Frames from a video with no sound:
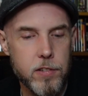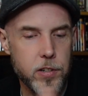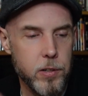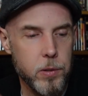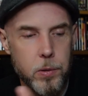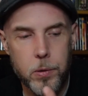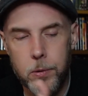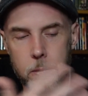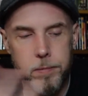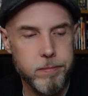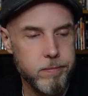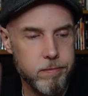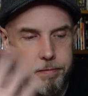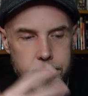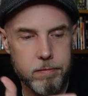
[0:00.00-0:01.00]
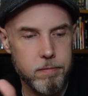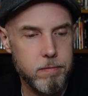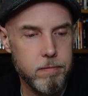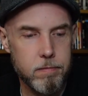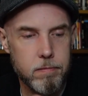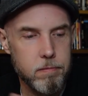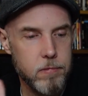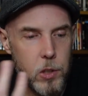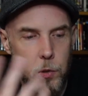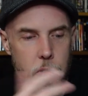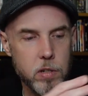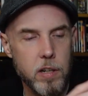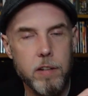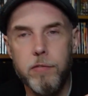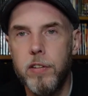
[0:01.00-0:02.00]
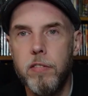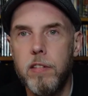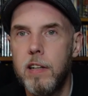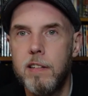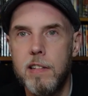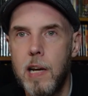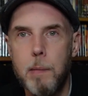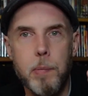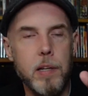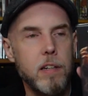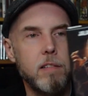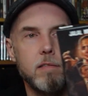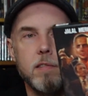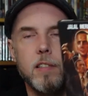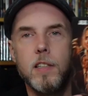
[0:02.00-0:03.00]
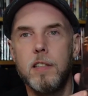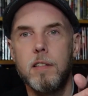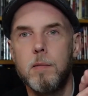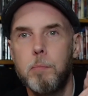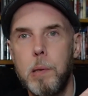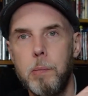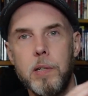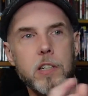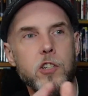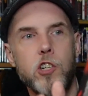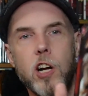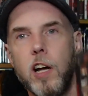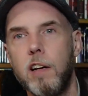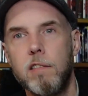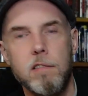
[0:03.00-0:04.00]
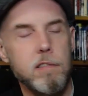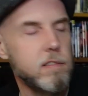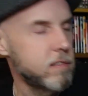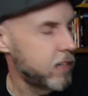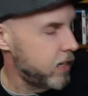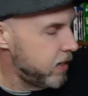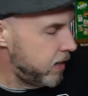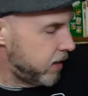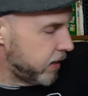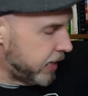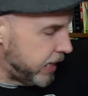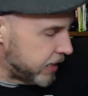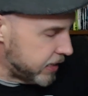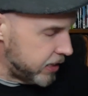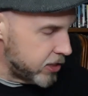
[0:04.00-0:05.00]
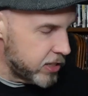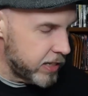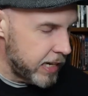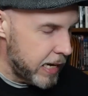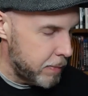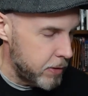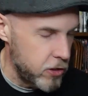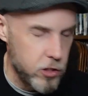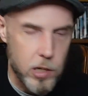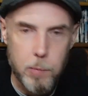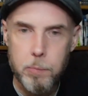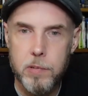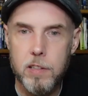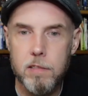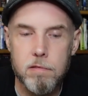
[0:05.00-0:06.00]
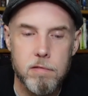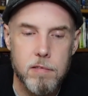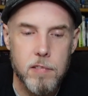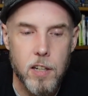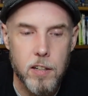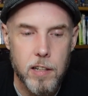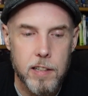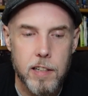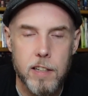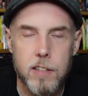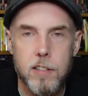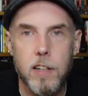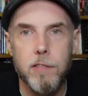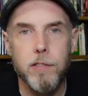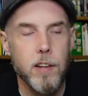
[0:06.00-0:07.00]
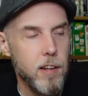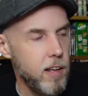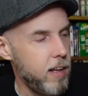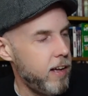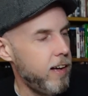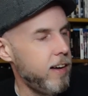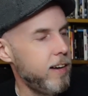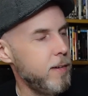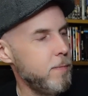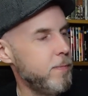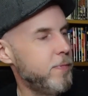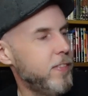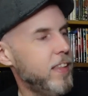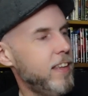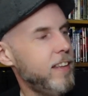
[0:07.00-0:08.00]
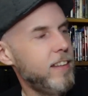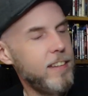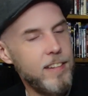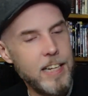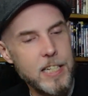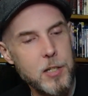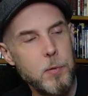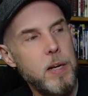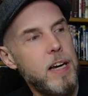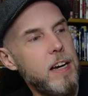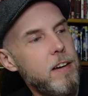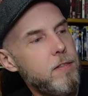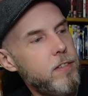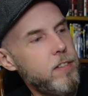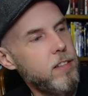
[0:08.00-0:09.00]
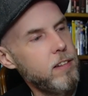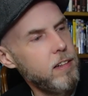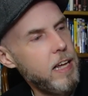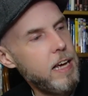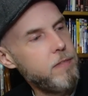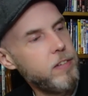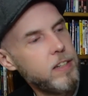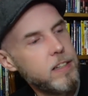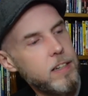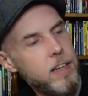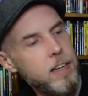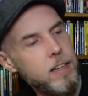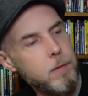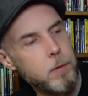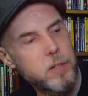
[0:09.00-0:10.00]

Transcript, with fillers: to do stuff, and things happen. People get shot and kicked and stabbed and jumped and all that kind of stuff. Um, next we have The Laughing Dead,